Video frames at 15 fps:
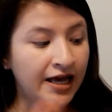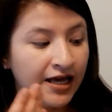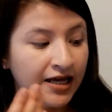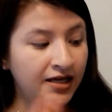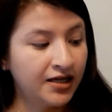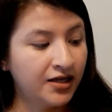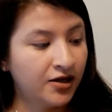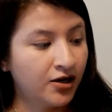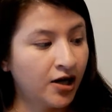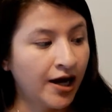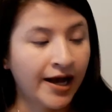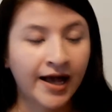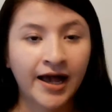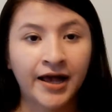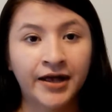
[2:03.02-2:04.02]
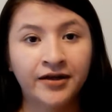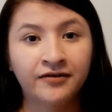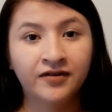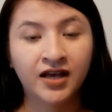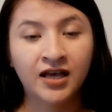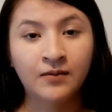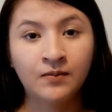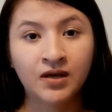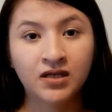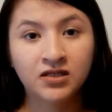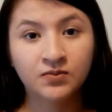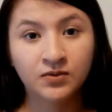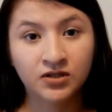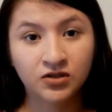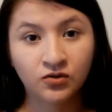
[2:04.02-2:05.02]
In here I have a
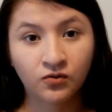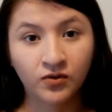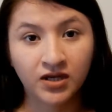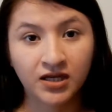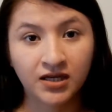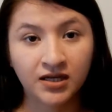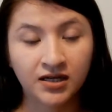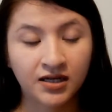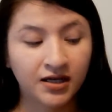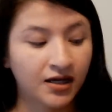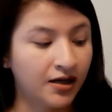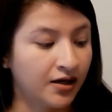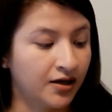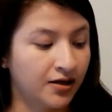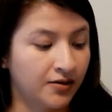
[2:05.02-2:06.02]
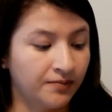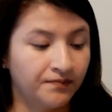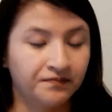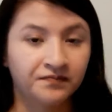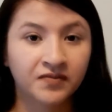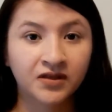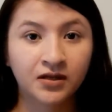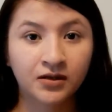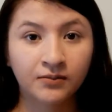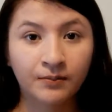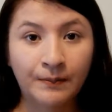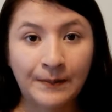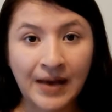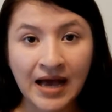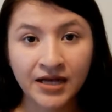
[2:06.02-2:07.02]
mix between
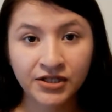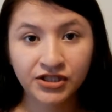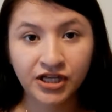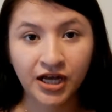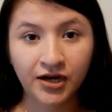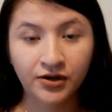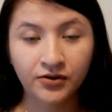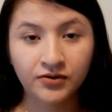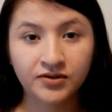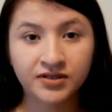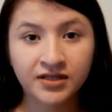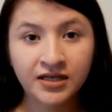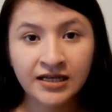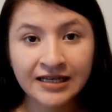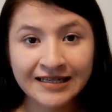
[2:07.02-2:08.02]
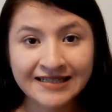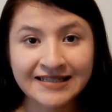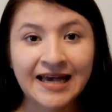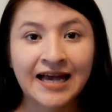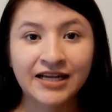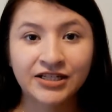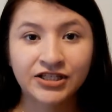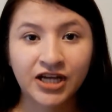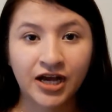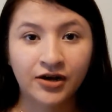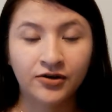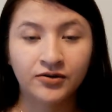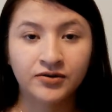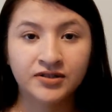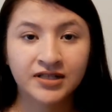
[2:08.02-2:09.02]
matte shadows, satin
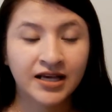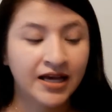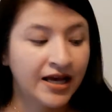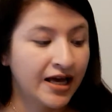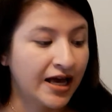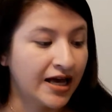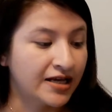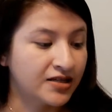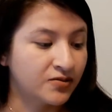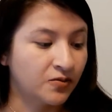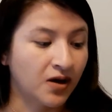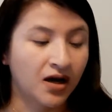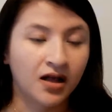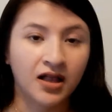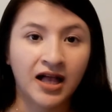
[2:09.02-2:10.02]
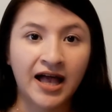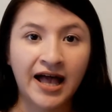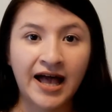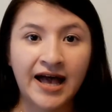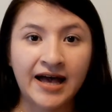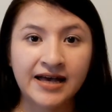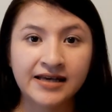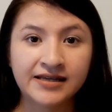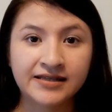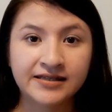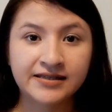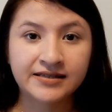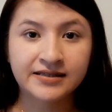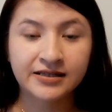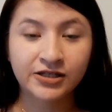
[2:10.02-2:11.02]
shadows, as well
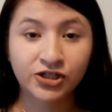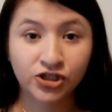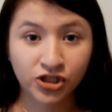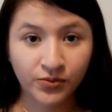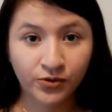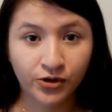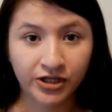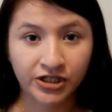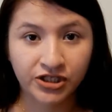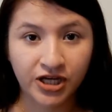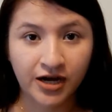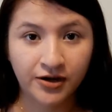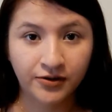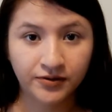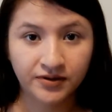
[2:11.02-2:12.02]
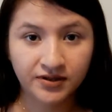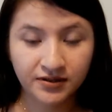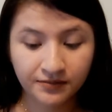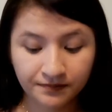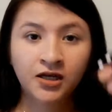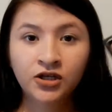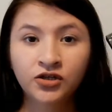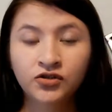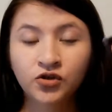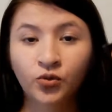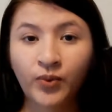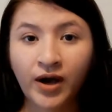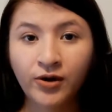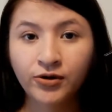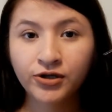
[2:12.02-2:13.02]
as shimmery shadows.
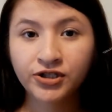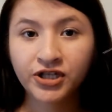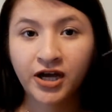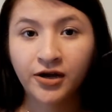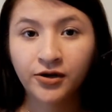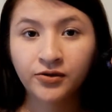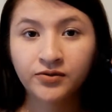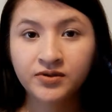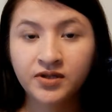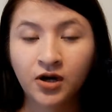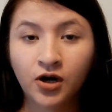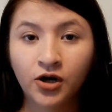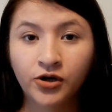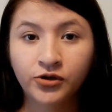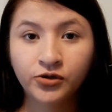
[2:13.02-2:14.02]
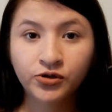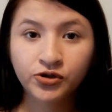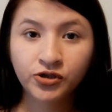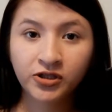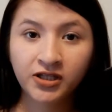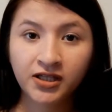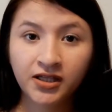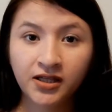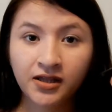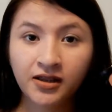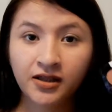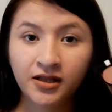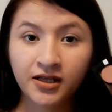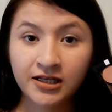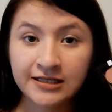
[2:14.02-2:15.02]
So powder shadows are usually
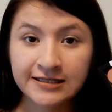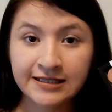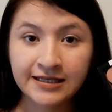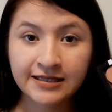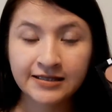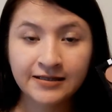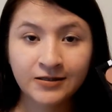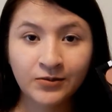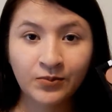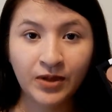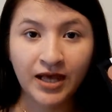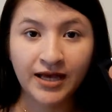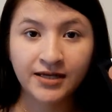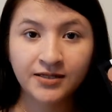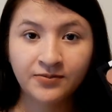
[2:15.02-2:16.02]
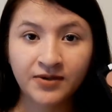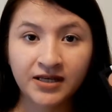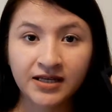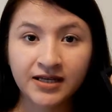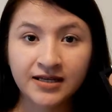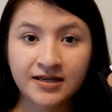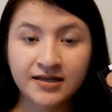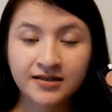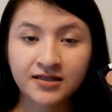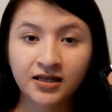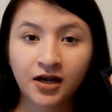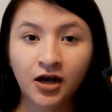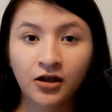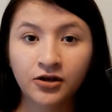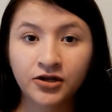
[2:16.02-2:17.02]
the easiest to blend because
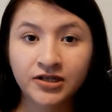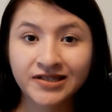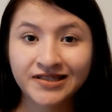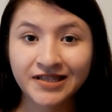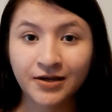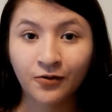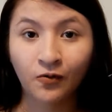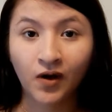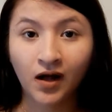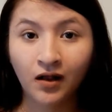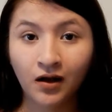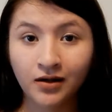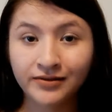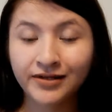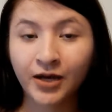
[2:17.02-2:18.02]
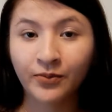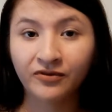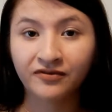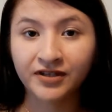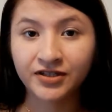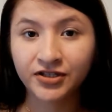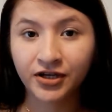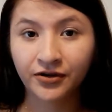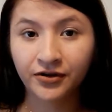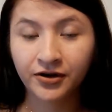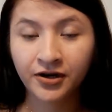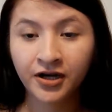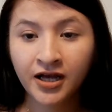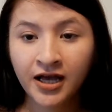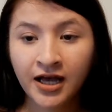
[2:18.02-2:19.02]
the colors sit well on top of each
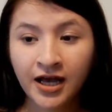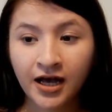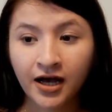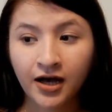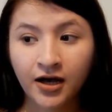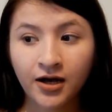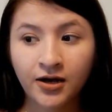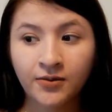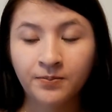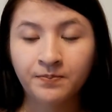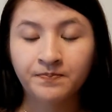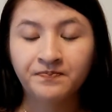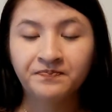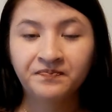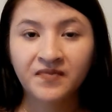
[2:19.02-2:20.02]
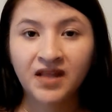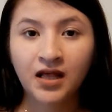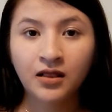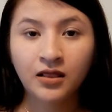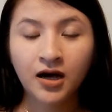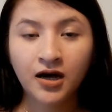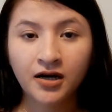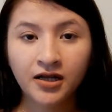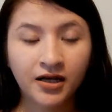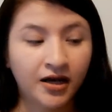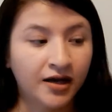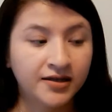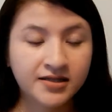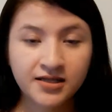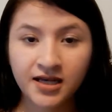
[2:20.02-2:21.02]
other.
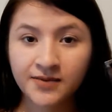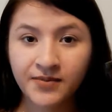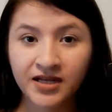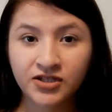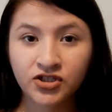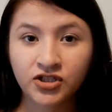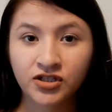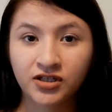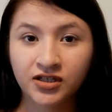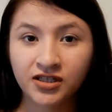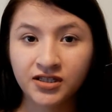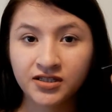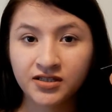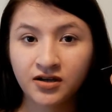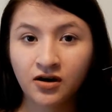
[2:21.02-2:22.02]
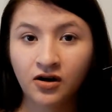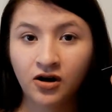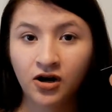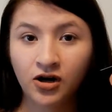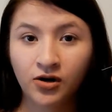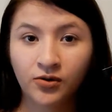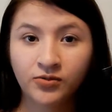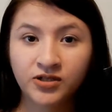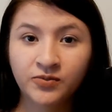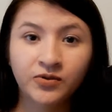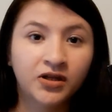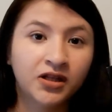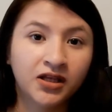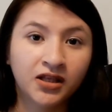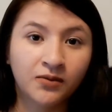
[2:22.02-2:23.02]
As I mentioned, these are
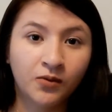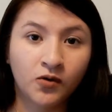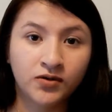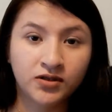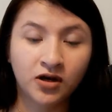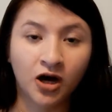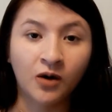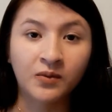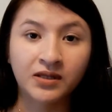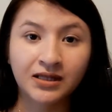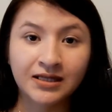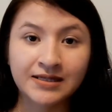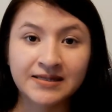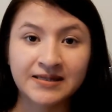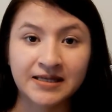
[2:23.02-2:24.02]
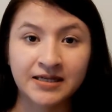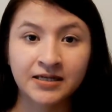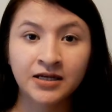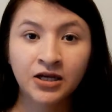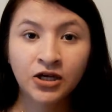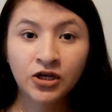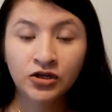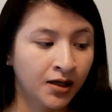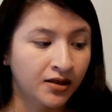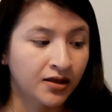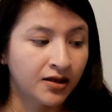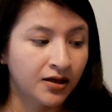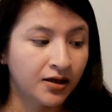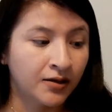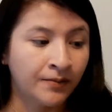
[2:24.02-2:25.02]
typically the most commonly seen.
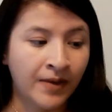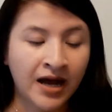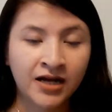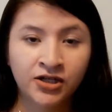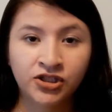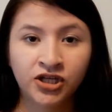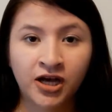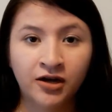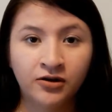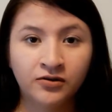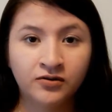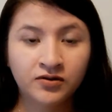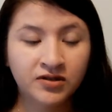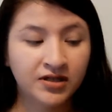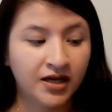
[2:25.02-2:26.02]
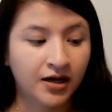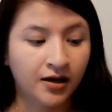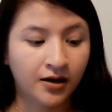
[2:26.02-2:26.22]
The matte shadows,